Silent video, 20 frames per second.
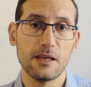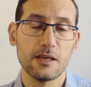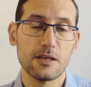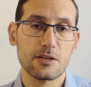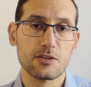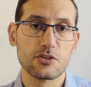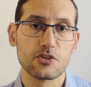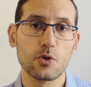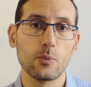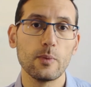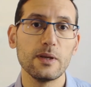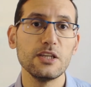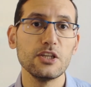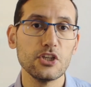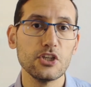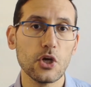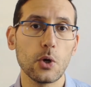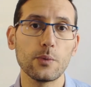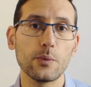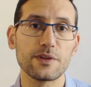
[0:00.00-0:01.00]
So when you
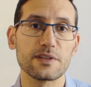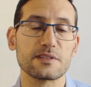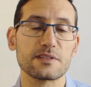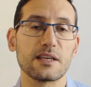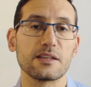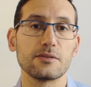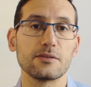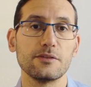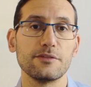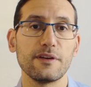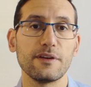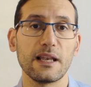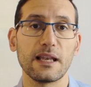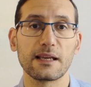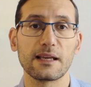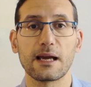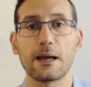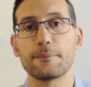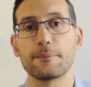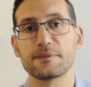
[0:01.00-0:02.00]
notice that you're
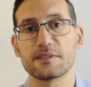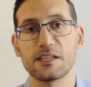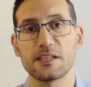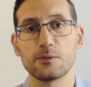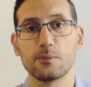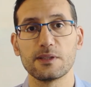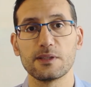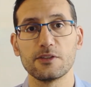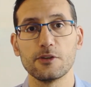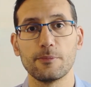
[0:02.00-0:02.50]
feeling upset with your